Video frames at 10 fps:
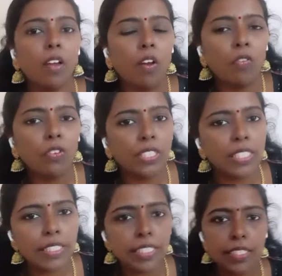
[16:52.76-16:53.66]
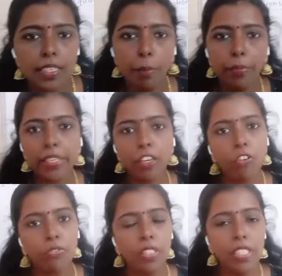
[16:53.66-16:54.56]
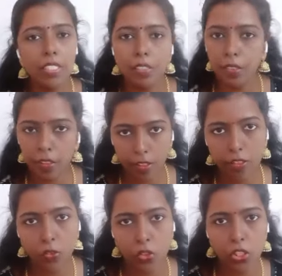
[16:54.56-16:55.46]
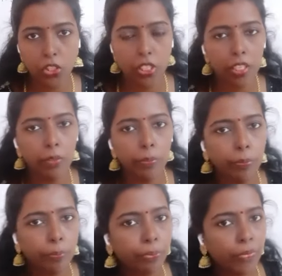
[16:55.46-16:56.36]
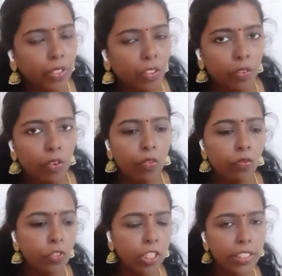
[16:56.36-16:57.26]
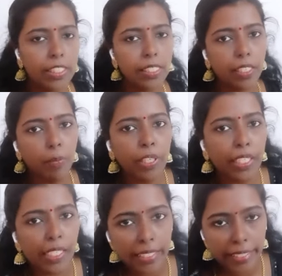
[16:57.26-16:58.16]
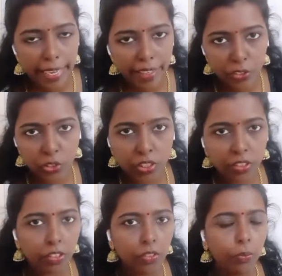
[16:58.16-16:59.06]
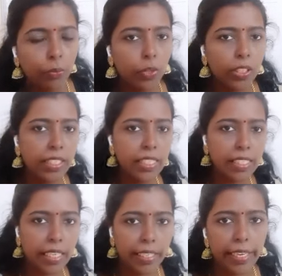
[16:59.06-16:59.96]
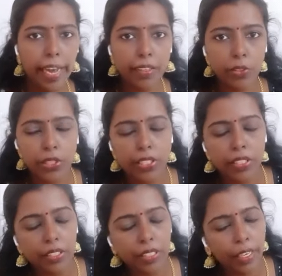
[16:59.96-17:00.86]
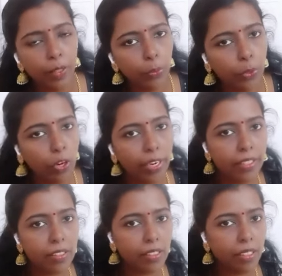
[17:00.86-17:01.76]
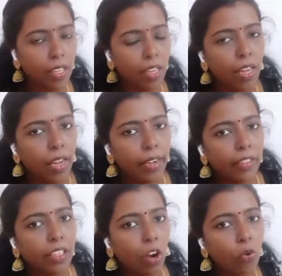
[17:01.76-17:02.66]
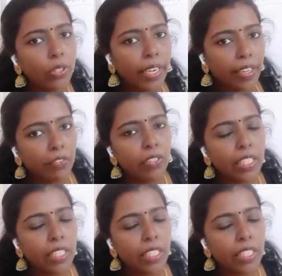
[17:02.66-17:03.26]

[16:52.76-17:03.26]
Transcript: What is the summary of this session? What is chemical reaction? What is reactant and products? And how can we